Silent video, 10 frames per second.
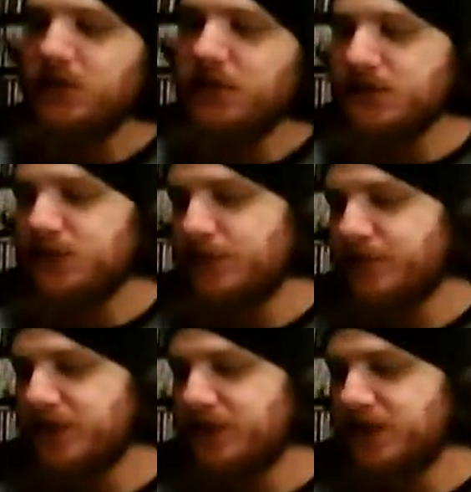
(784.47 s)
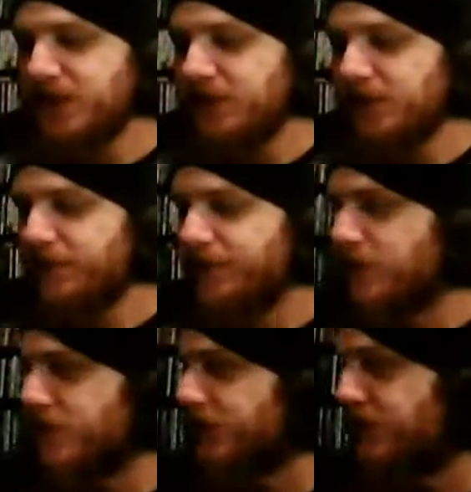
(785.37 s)
Next up is yet another
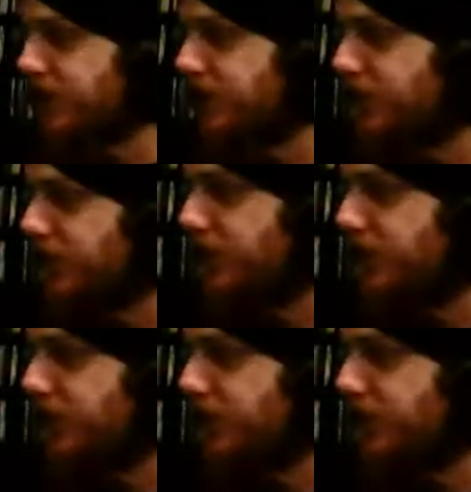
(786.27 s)
first here.